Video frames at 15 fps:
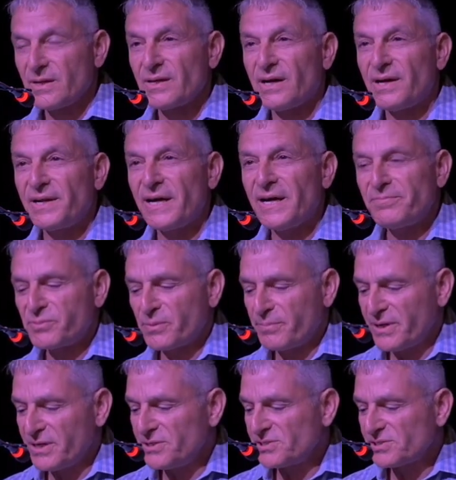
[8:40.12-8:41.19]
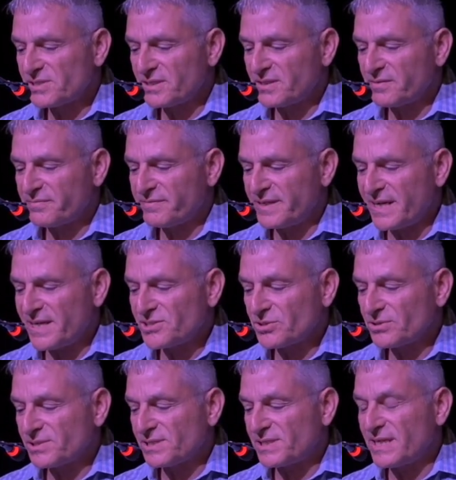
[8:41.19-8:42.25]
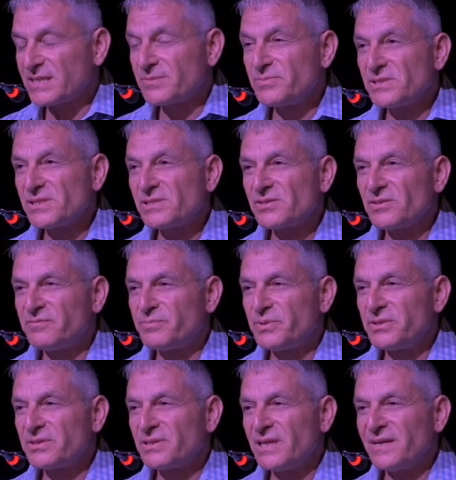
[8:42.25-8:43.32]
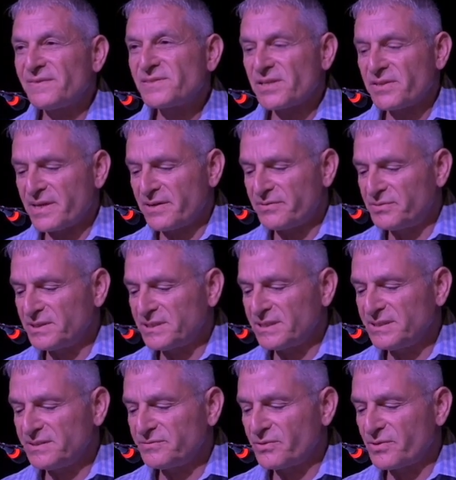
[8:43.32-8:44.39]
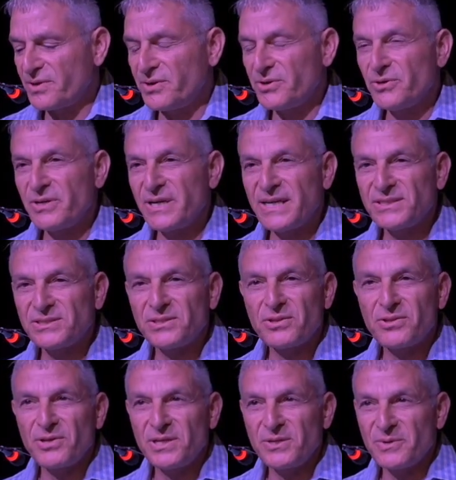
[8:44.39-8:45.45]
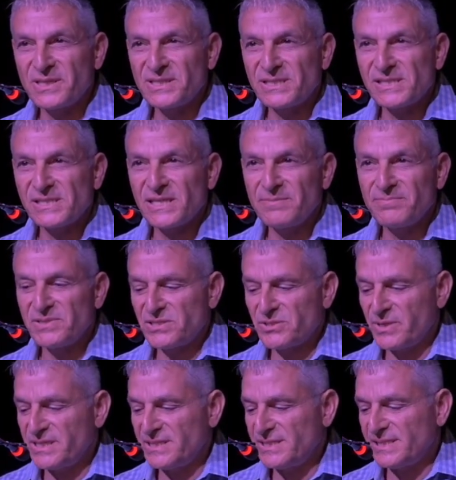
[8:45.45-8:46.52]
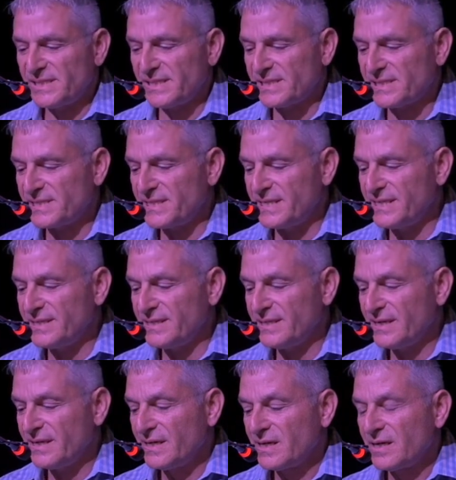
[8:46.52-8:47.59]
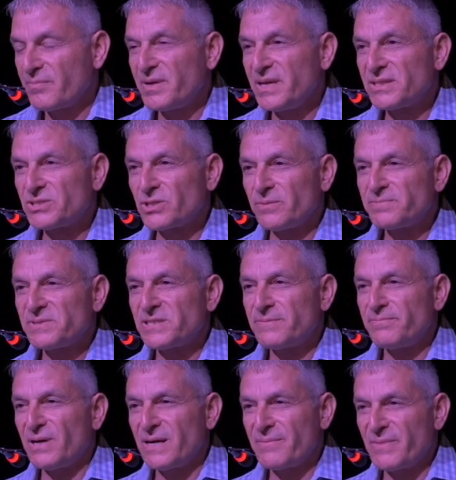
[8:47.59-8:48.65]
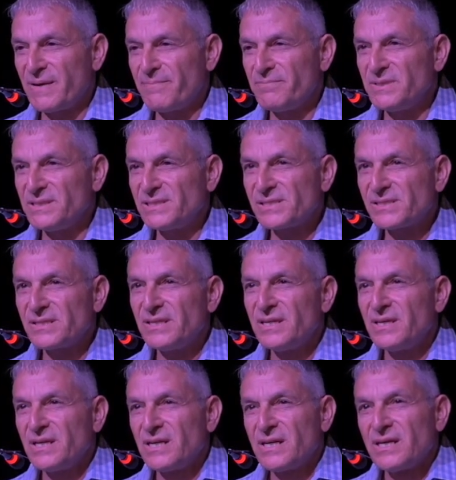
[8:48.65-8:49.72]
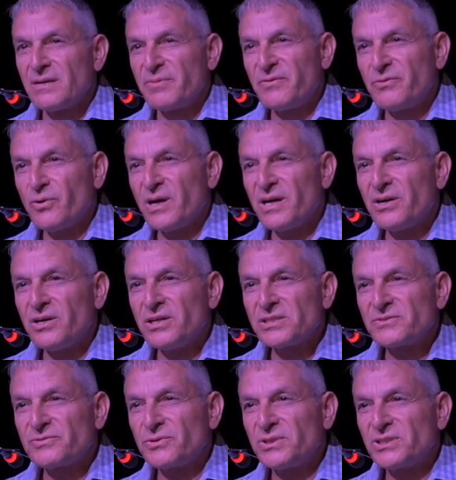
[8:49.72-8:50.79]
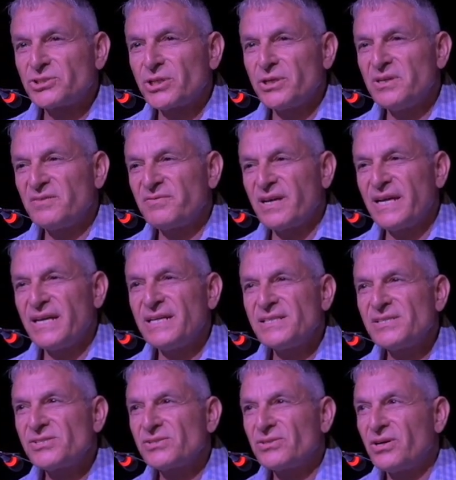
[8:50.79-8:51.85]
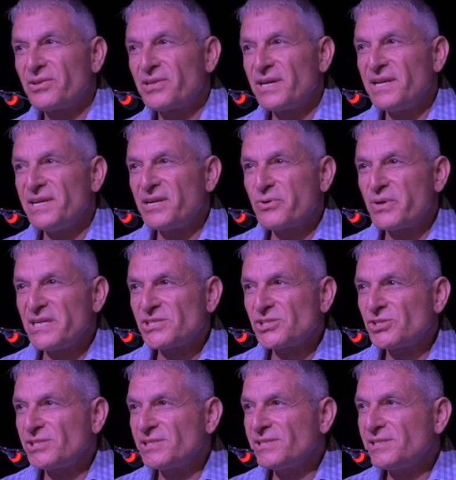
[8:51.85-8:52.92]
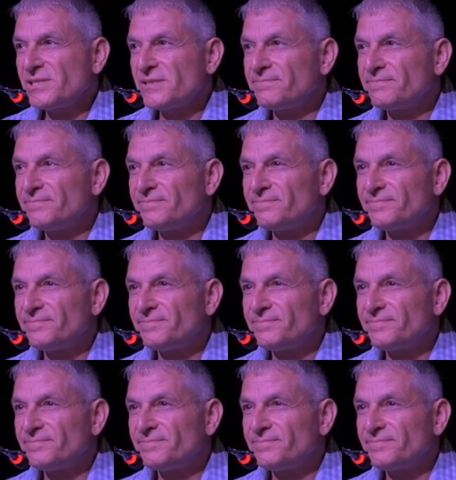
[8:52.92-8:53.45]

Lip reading: I now propose that the financial statements of BirdLife South Africa for the year ended 31 December 2016 be adopted by members. Before I ask for a show of hands, are there any questions?